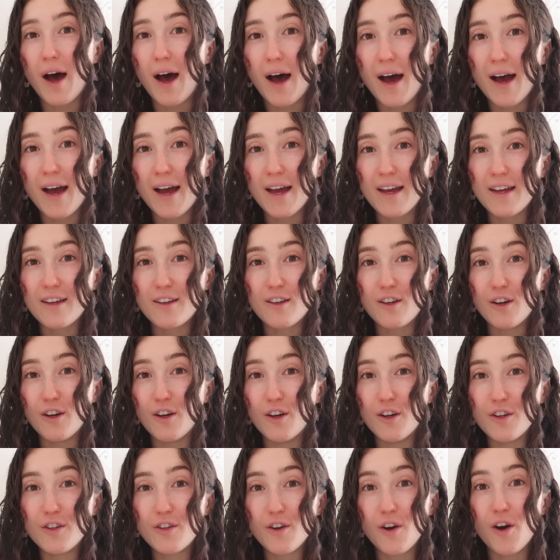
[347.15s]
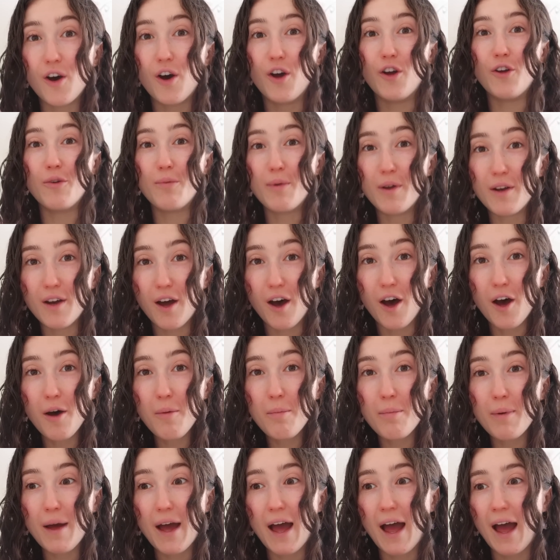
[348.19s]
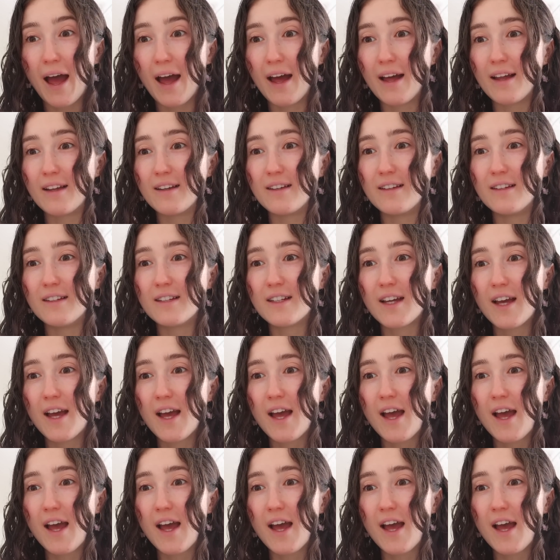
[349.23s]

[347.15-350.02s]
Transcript: I could open up, and